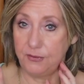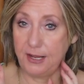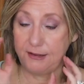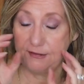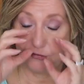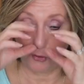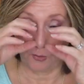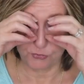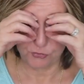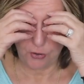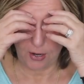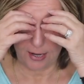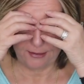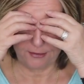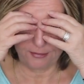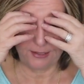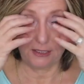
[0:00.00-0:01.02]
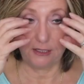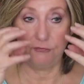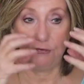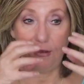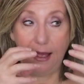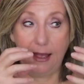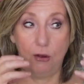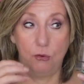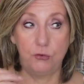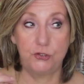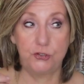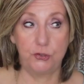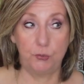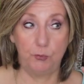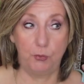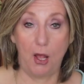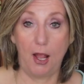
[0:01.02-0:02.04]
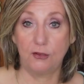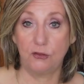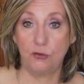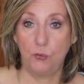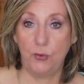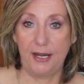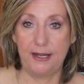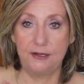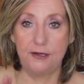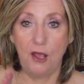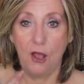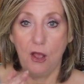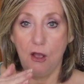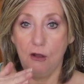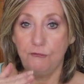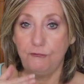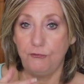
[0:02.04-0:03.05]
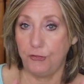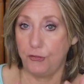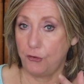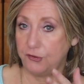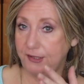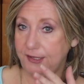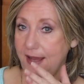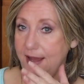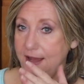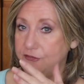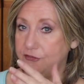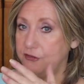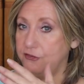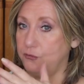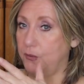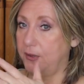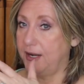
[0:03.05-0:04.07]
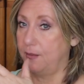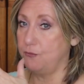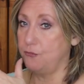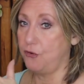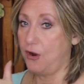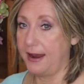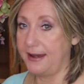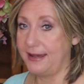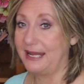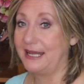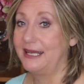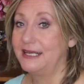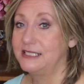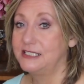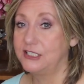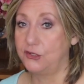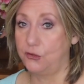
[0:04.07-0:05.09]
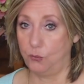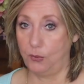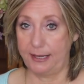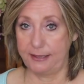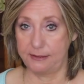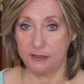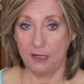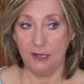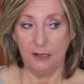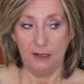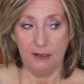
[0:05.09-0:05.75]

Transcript: And so I'm trying to think of how to block the wind for those occasions when I'm riding into the wind.